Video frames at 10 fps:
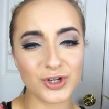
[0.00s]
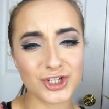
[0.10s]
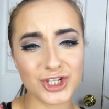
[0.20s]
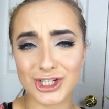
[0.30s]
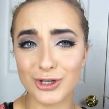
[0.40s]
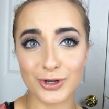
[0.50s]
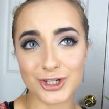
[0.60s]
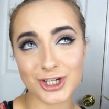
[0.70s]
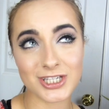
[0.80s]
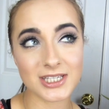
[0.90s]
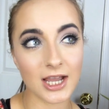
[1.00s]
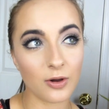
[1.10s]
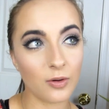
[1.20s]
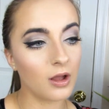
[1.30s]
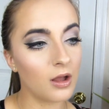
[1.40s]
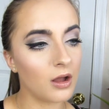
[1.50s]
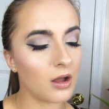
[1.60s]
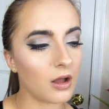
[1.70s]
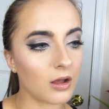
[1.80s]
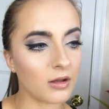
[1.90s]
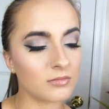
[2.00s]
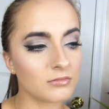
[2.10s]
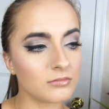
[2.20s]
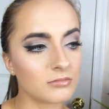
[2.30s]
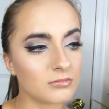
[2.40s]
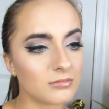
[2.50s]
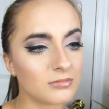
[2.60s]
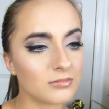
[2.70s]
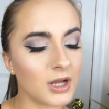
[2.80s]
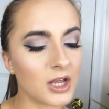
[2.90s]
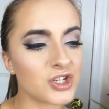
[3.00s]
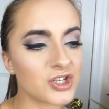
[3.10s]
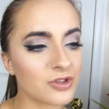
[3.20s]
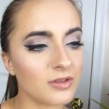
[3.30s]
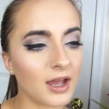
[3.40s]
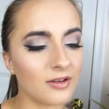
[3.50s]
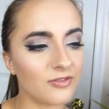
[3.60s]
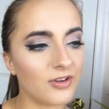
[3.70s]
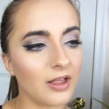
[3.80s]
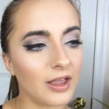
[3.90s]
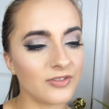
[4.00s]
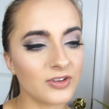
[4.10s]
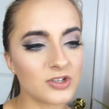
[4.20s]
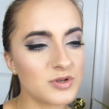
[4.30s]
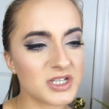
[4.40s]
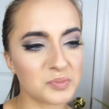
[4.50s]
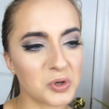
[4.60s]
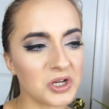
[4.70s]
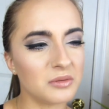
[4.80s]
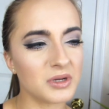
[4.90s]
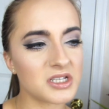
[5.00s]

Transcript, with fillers: or Gigi Gorgeous now. Um, I just threw that and it fell. I feel so disappointed in